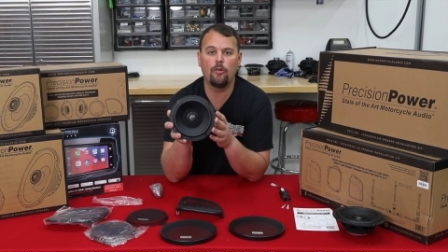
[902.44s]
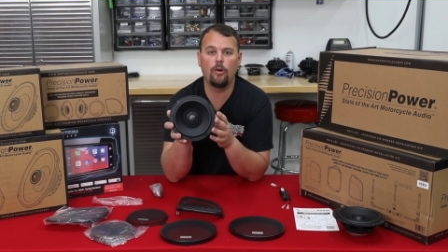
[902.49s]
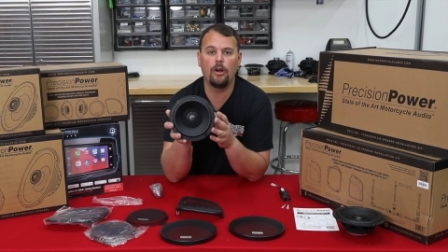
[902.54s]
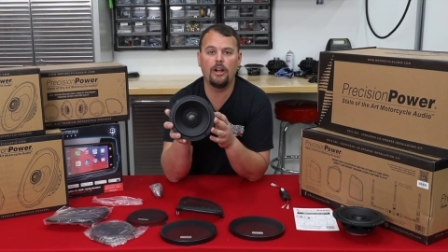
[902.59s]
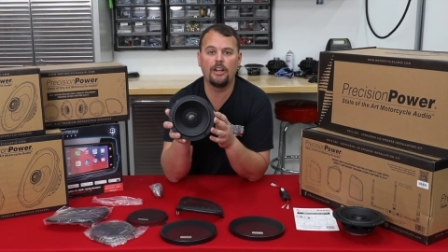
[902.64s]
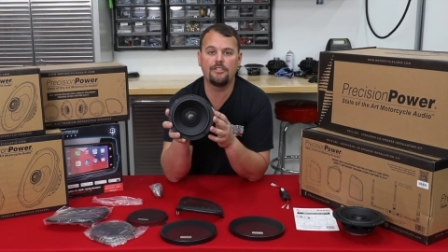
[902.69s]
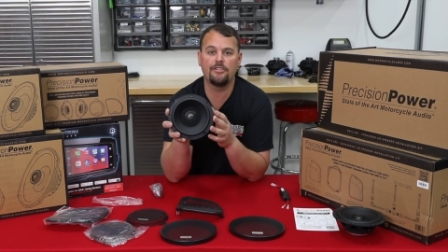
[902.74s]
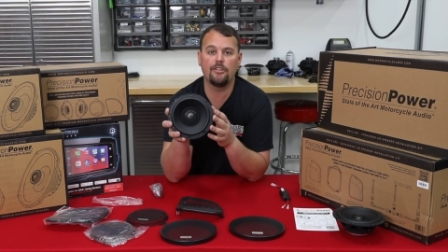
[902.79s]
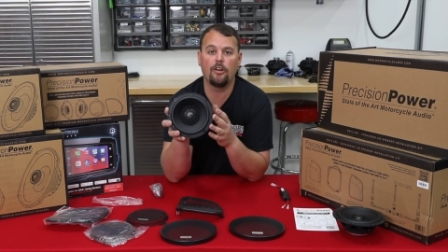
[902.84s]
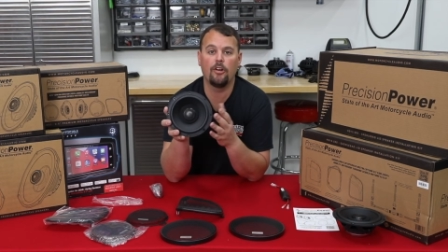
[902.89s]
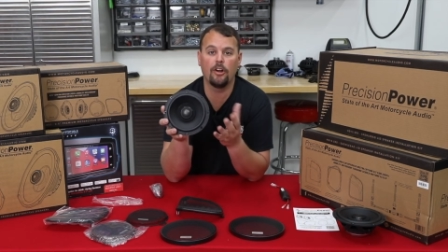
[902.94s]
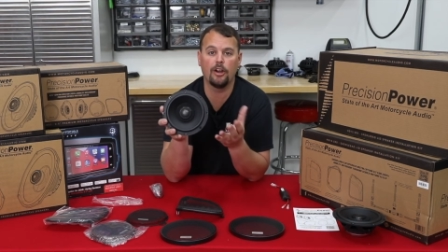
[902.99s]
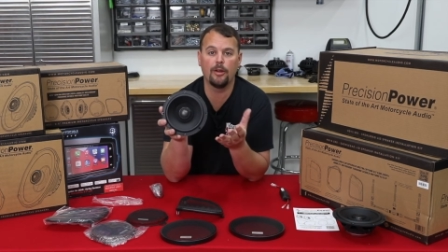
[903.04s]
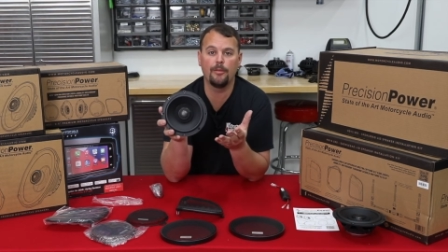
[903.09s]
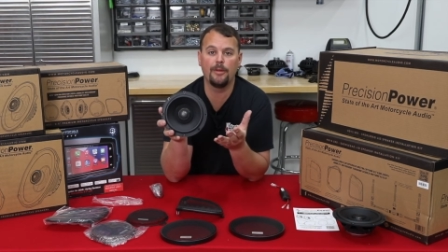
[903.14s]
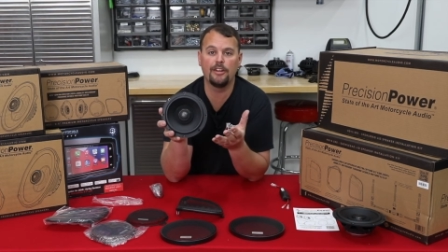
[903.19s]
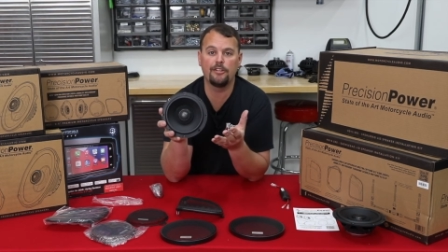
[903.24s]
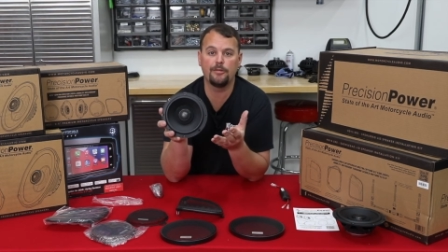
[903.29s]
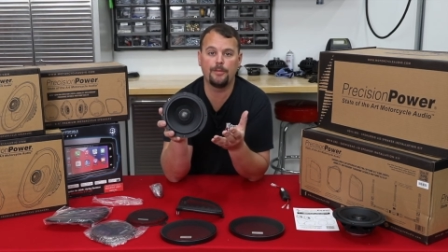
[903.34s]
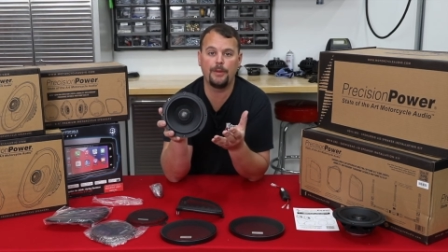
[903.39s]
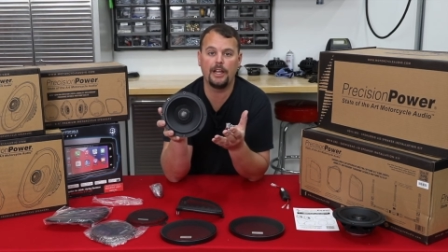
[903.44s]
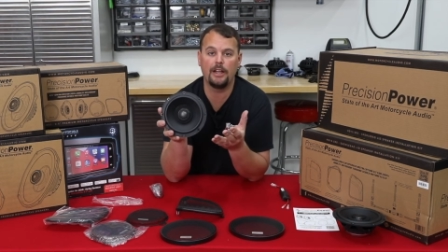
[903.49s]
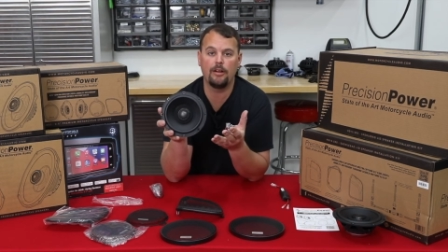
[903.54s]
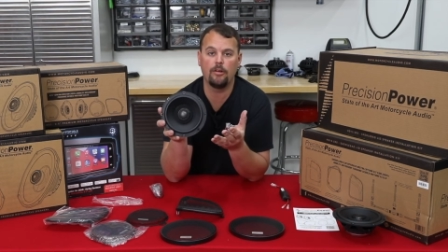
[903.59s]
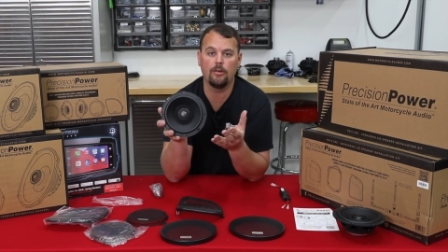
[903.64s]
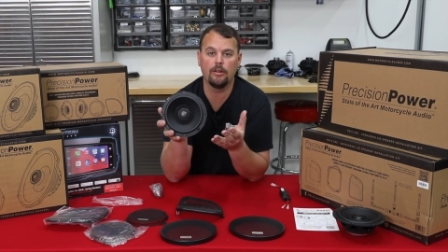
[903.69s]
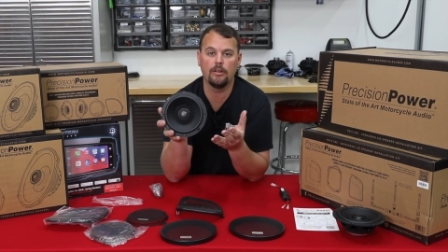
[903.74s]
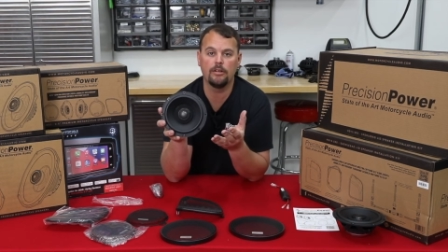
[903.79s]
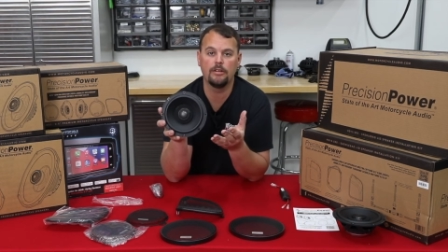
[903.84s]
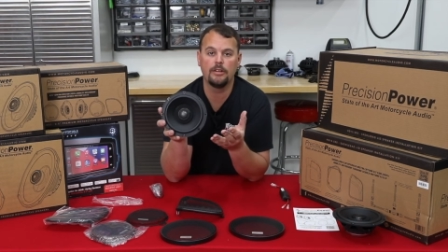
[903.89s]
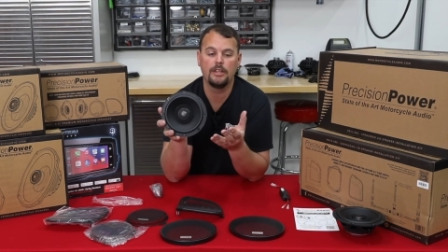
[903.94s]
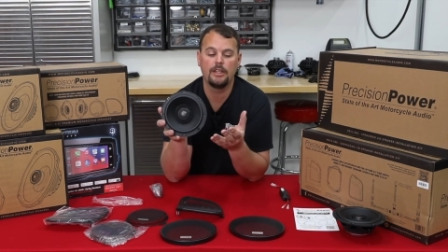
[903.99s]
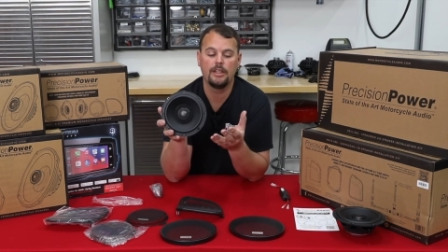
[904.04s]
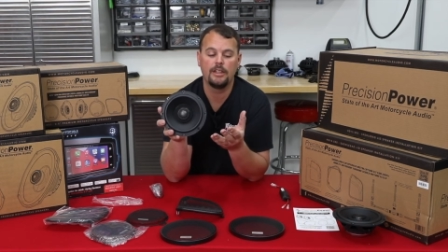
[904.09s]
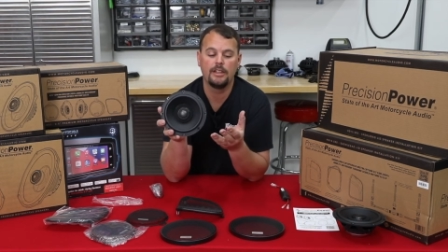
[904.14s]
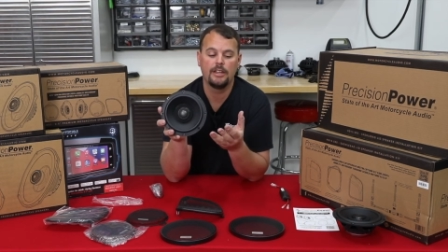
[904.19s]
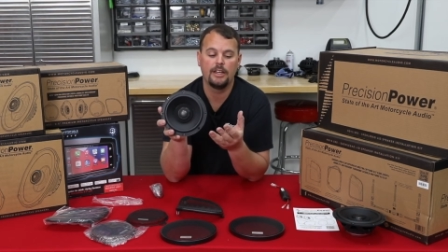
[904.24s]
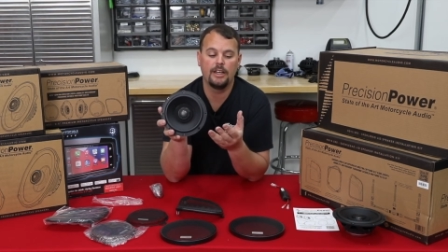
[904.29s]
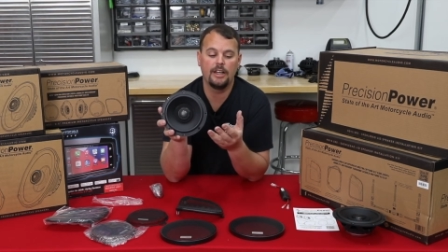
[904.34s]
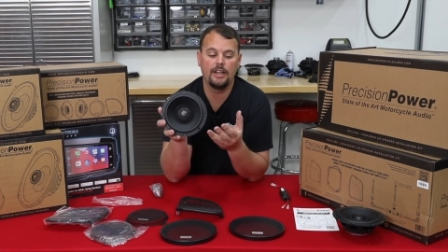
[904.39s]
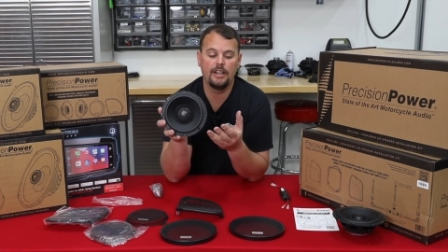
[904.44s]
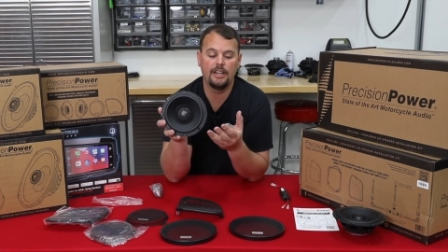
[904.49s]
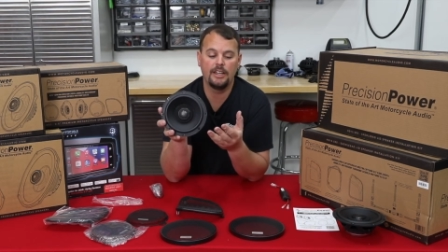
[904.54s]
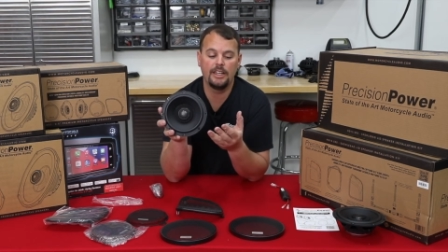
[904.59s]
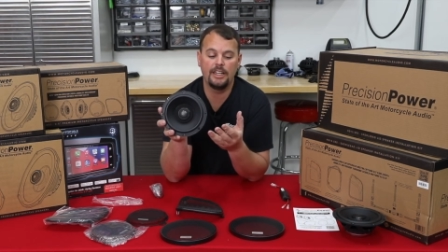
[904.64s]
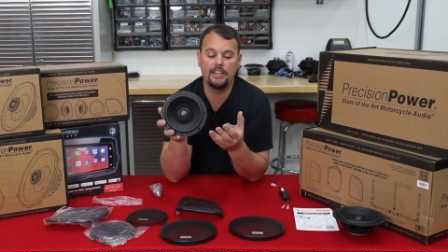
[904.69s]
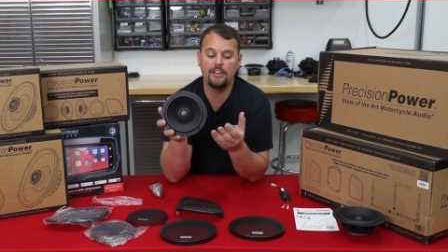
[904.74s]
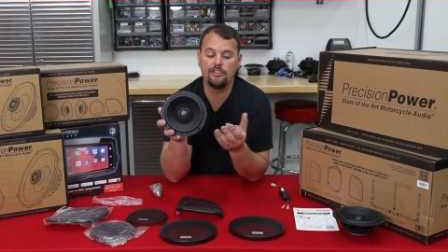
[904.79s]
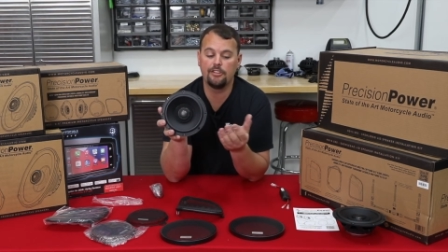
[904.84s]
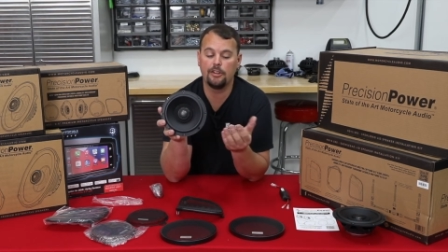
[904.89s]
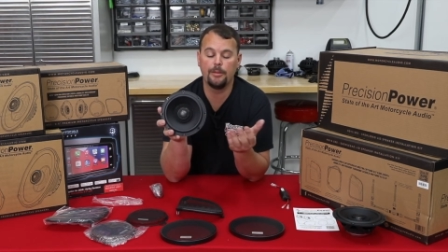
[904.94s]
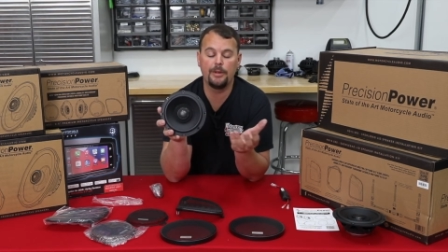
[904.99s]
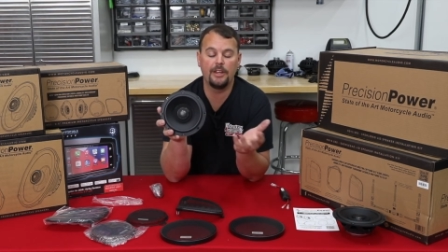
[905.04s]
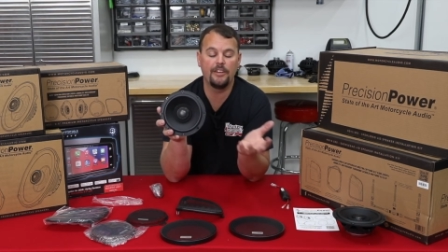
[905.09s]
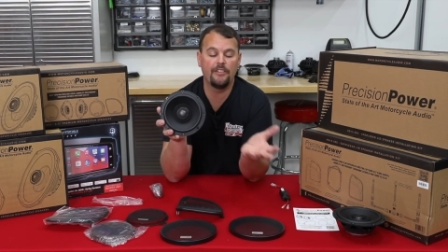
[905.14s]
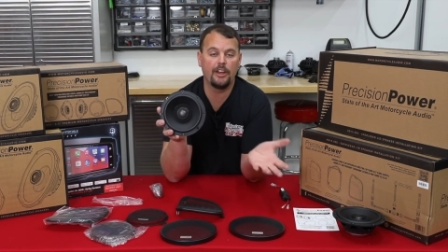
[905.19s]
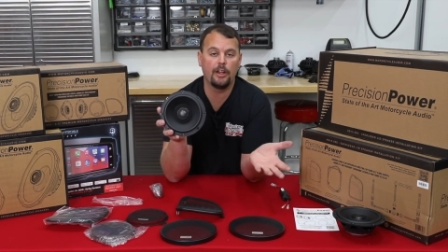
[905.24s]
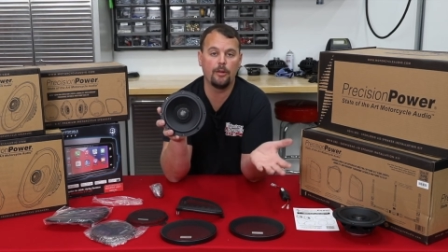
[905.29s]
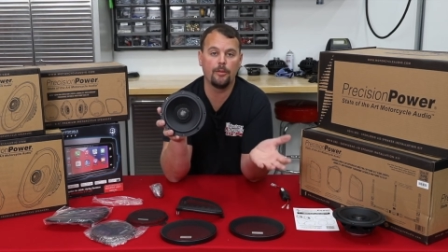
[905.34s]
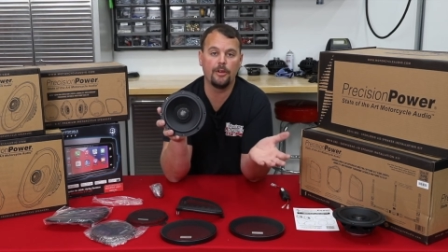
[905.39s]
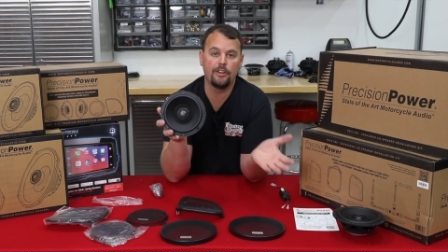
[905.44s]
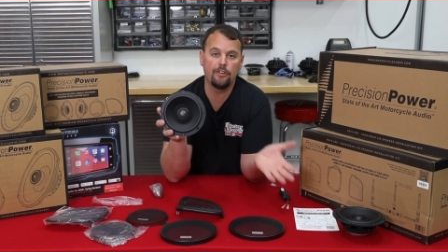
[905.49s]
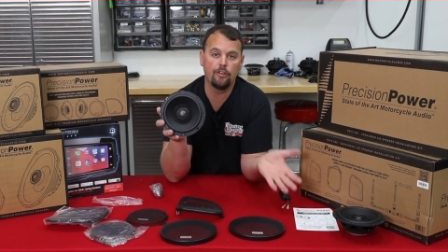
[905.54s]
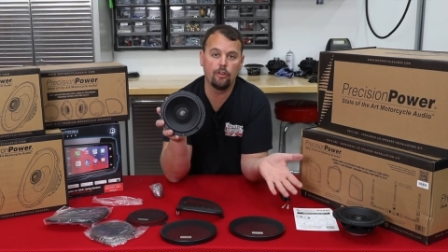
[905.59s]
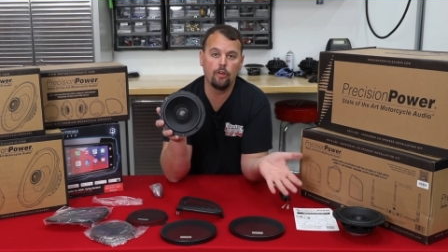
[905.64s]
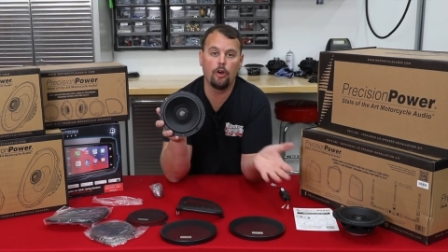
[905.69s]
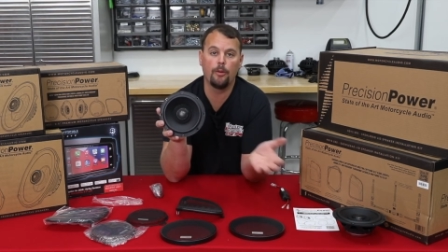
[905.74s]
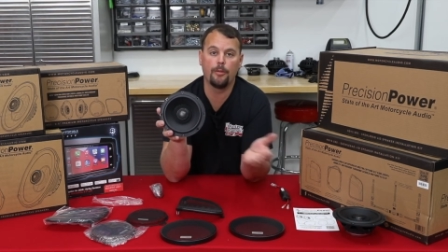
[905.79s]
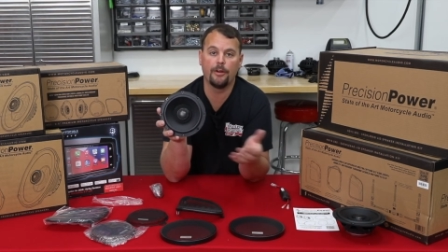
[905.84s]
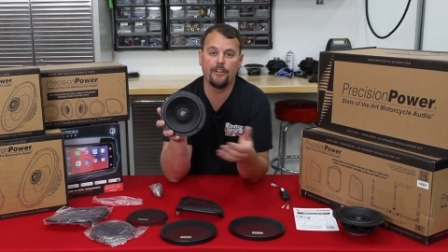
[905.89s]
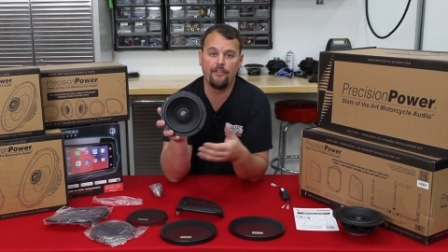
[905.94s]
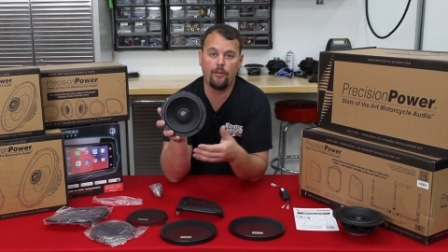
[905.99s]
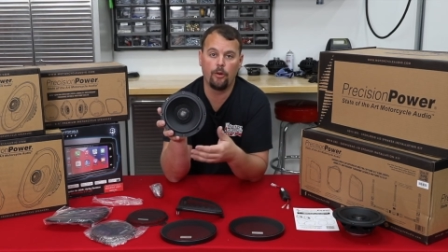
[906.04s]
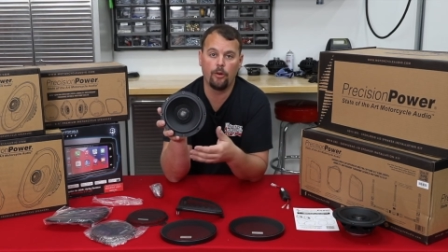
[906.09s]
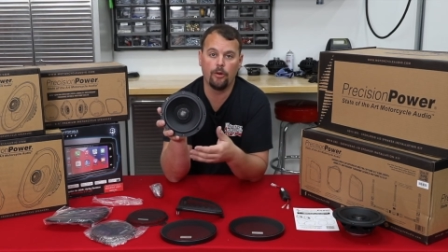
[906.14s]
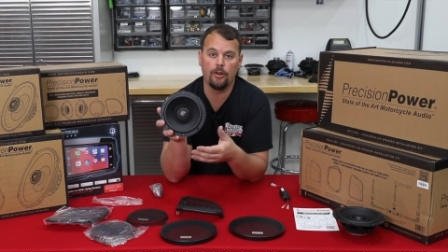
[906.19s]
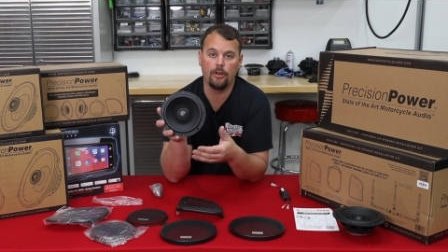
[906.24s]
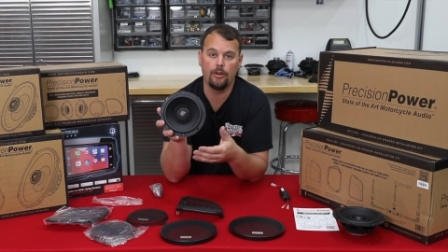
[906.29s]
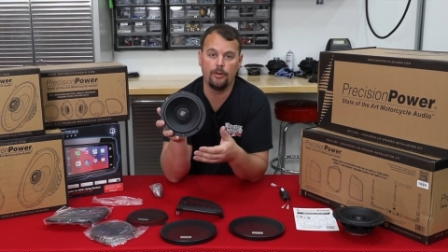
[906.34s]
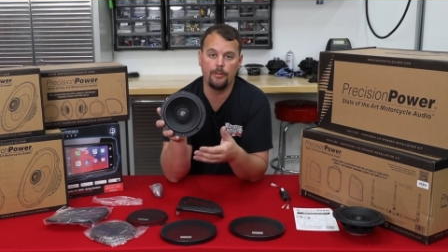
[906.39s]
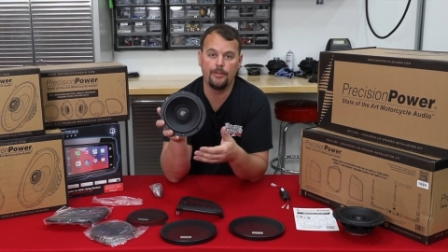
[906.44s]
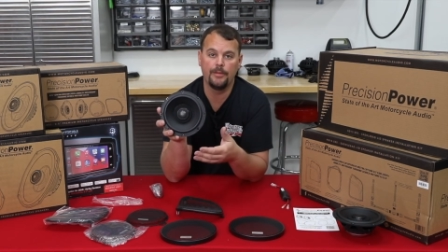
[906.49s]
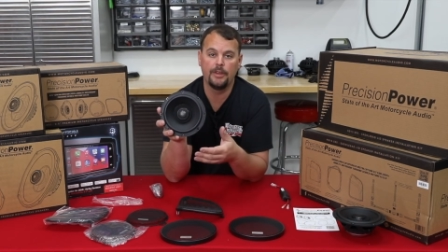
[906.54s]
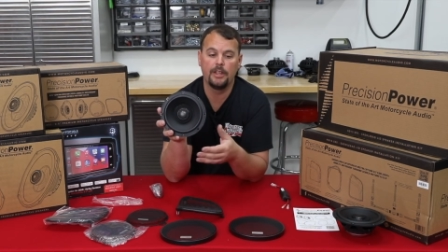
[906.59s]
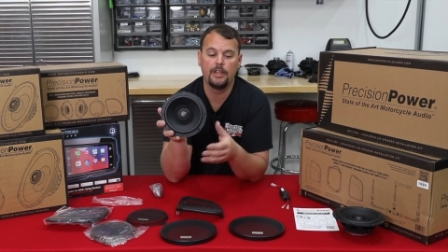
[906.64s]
watts RMS power. It is going to be available in 2 ohm or 4 ohm.